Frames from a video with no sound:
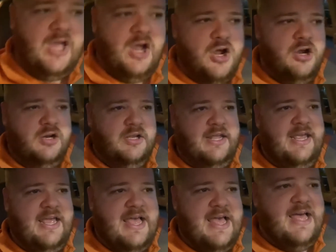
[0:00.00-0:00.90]
are
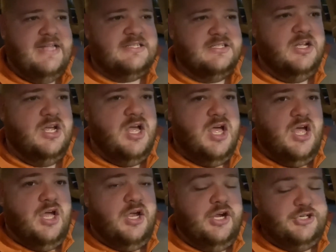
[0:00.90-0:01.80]
currently at
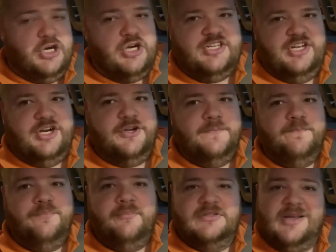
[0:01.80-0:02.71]
Guitar Center
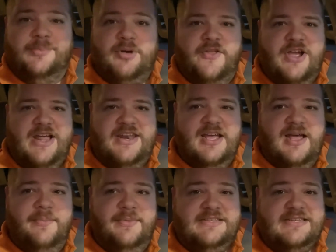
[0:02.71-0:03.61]
because my brother had to
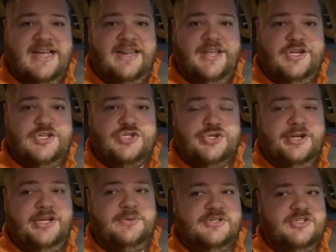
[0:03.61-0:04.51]
come inside and get his
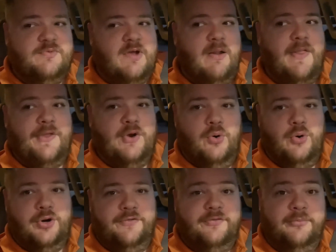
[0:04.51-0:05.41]
strings, which is right around the
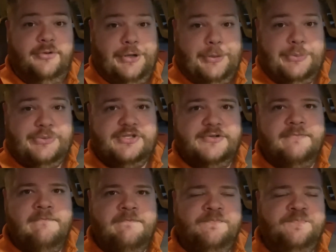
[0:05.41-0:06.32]
corner from Lowe's.
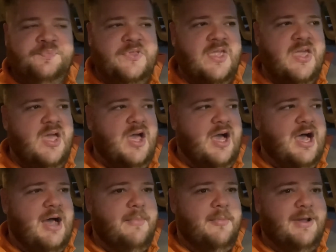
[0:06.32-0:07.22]

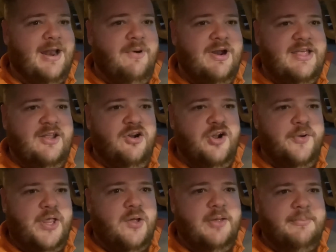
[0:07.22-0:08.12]
Um, but I wanted to get on here
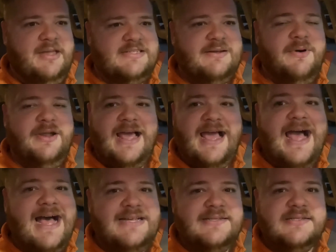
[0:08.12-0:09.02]
really quick because I wanted to
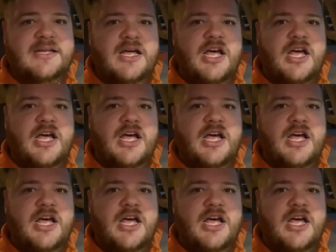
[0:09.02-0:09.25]
ask,